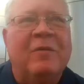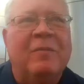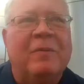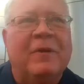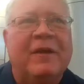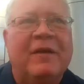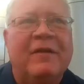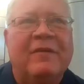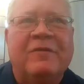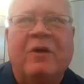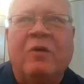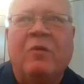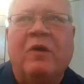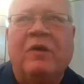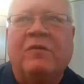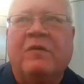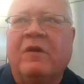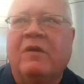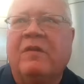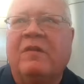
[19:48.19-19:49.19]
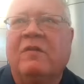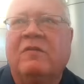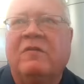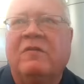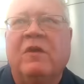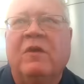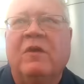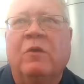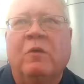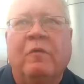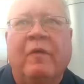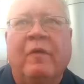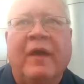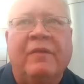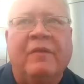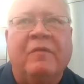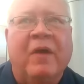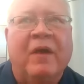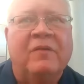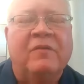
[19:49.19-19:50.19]
year, but it's always good to see you
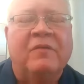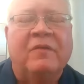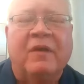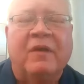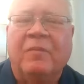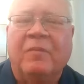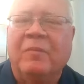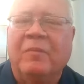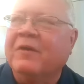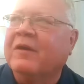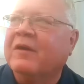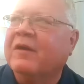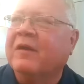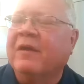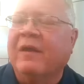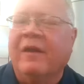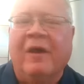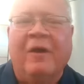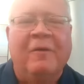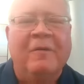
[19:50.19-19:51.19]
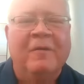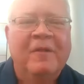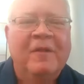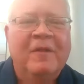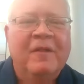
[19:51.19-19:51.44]
around the wrestling community, you know?